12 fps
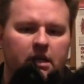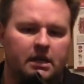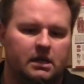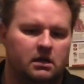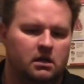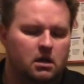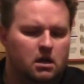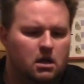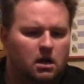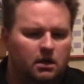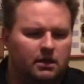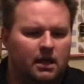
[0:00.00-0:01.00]
uh,
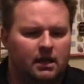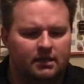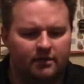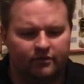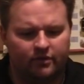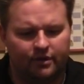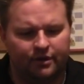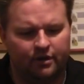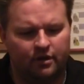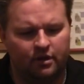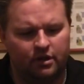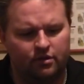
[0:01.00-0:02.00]
a lot of different
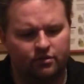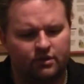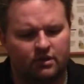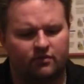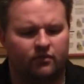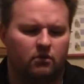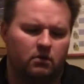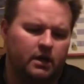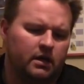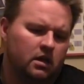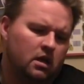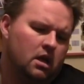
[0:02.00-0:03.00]
uses for
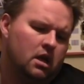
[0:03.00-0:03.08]
it.